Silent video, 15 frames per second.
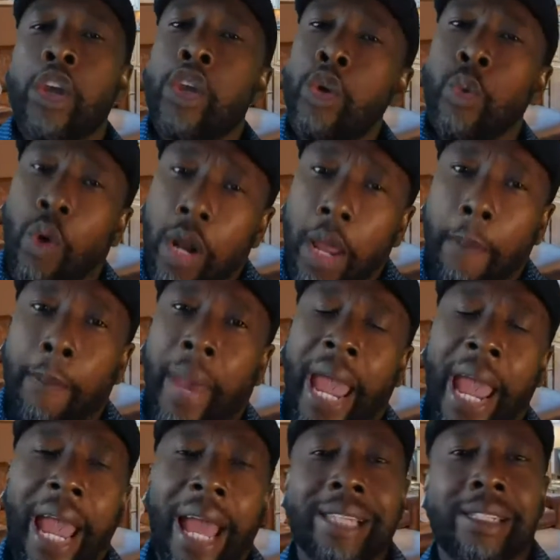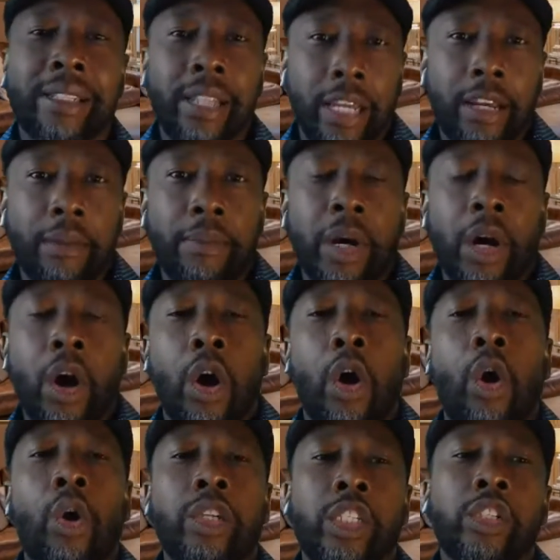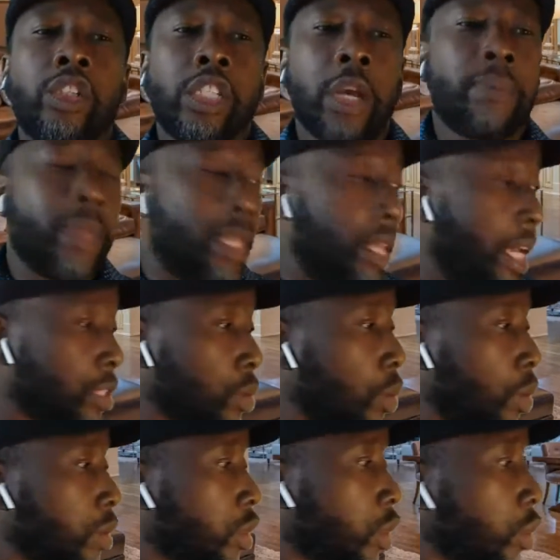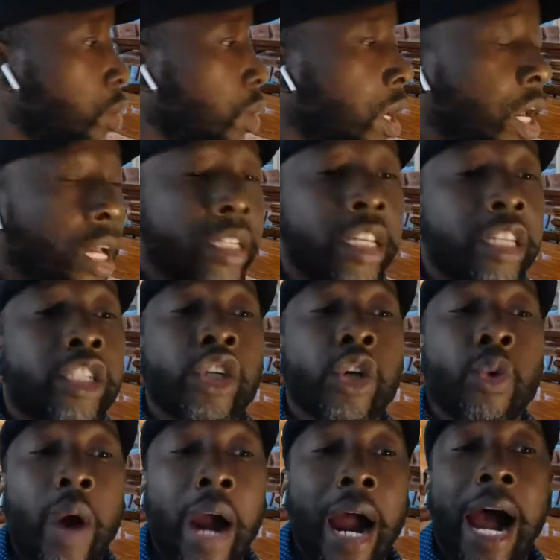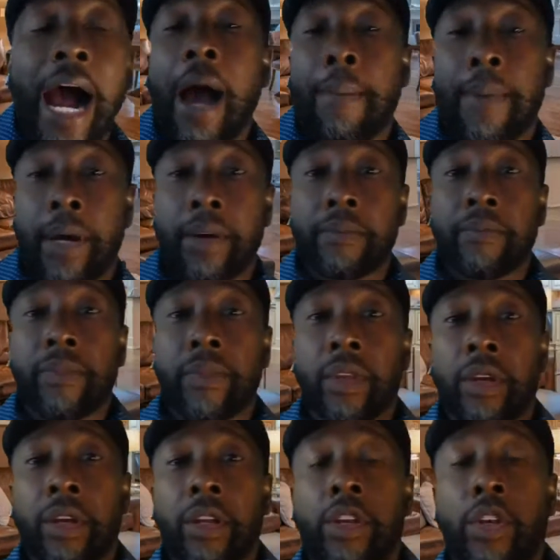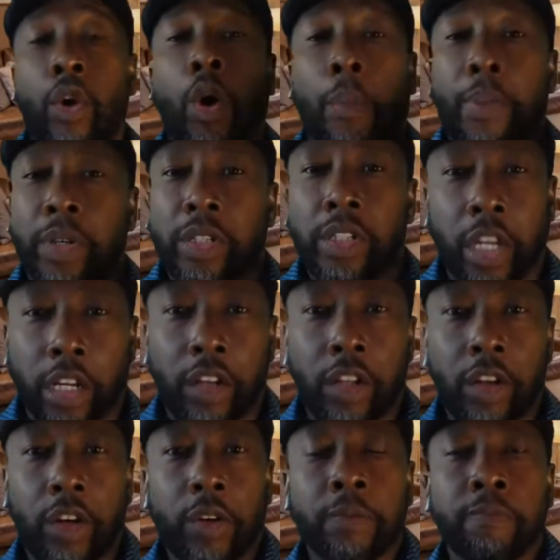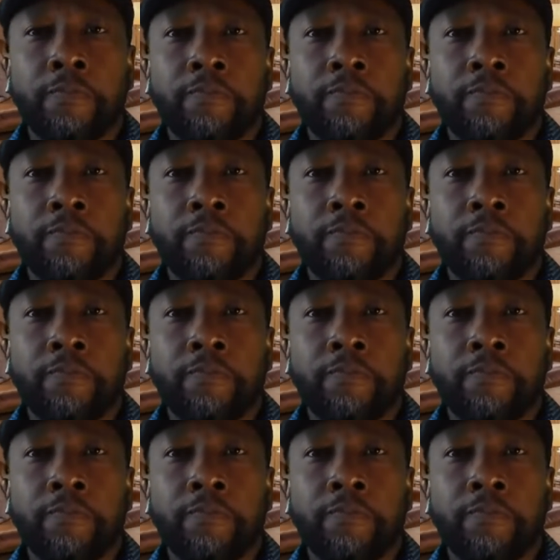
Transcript: you want to pass them onto something that's going to describe your particular